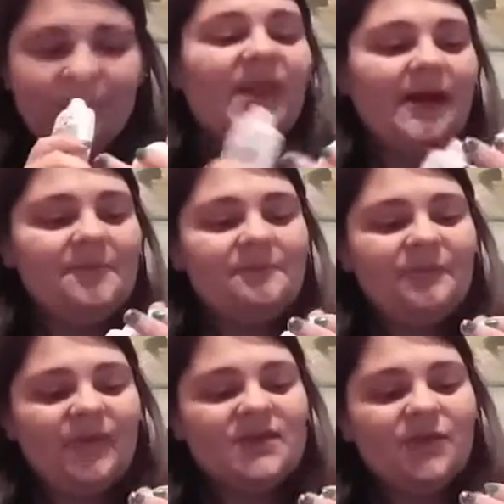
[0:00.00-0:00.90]
Yeah,
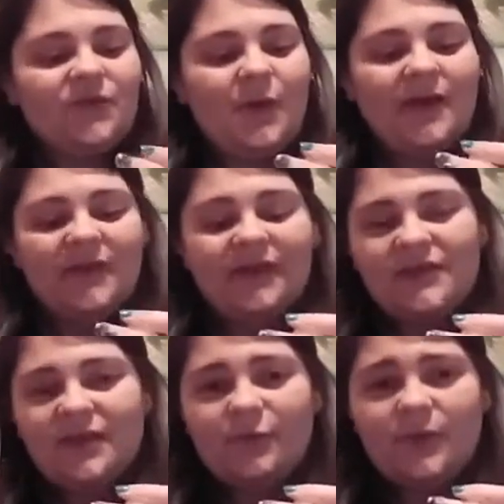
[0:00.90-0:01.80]
so if you have like the
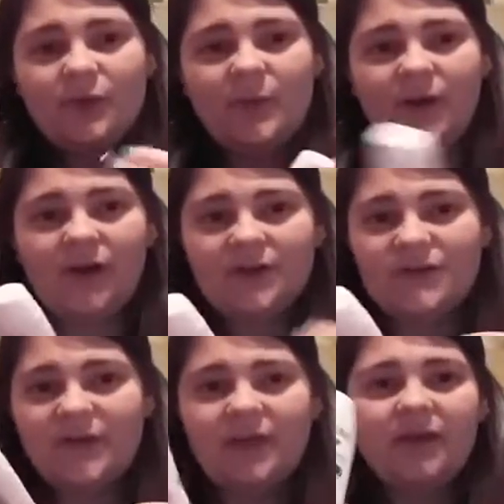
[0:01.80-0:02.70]
Dove Beauty bars
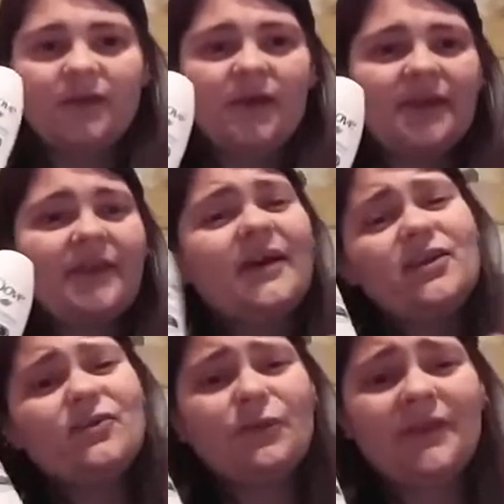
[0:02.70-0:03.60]
or anything at all like that,
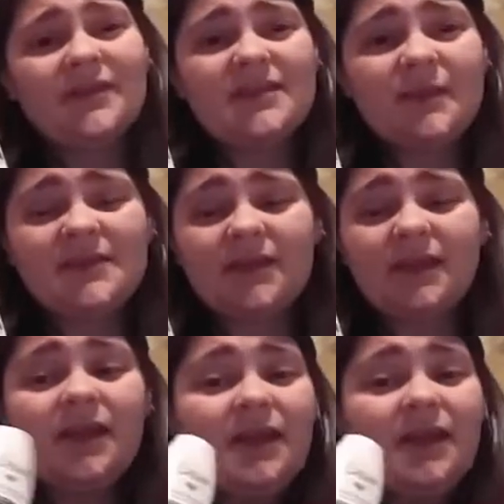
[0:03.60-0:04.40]
you know what this smells like.